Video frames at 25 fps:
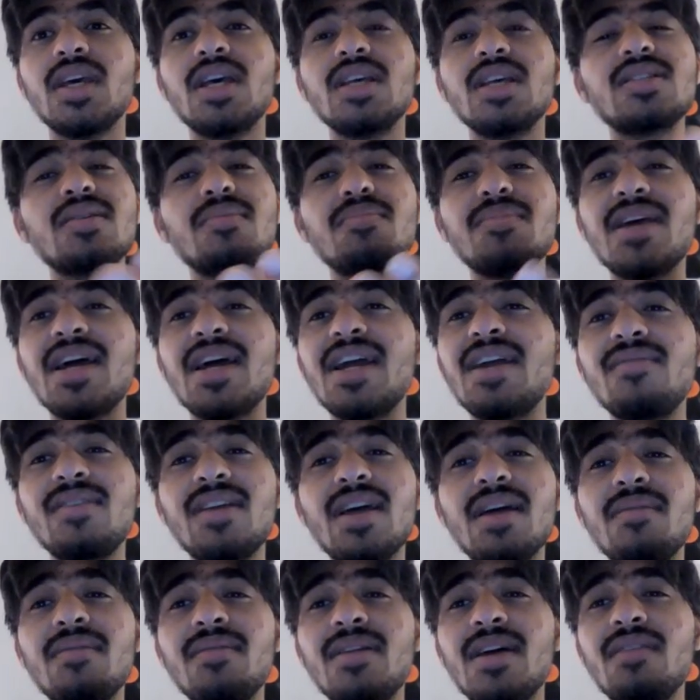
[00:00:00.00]
some
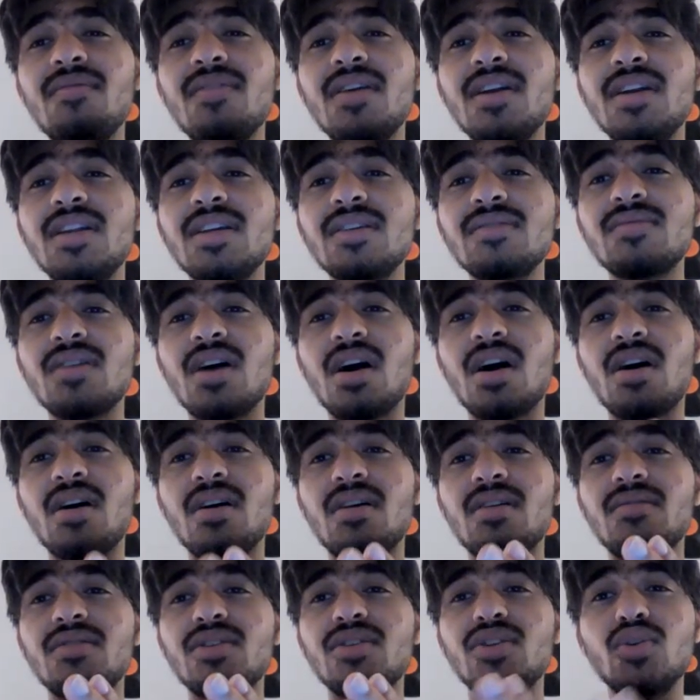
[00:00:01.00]
derivatives
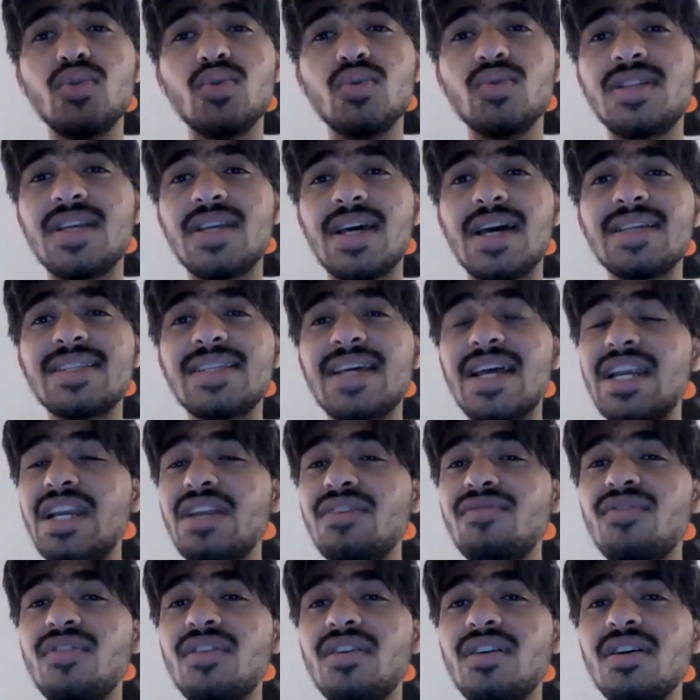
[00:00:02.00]
are used as
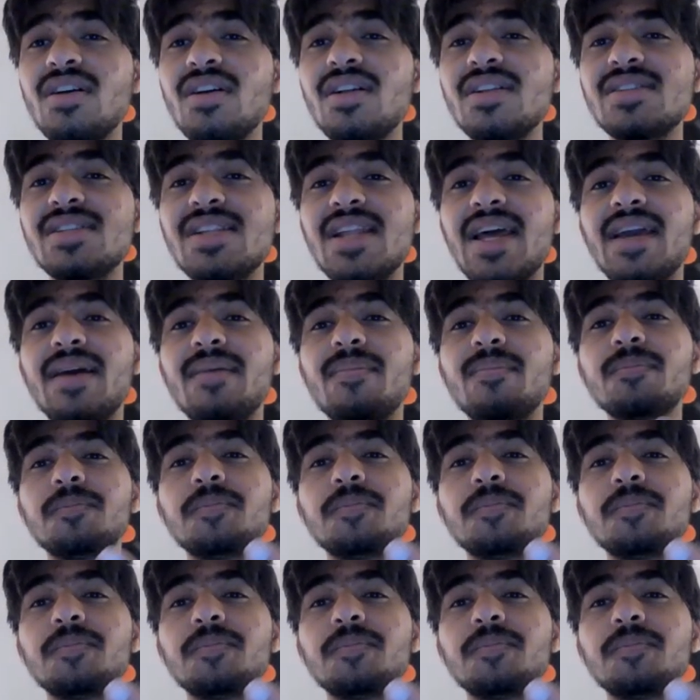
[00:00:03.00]
antifungals like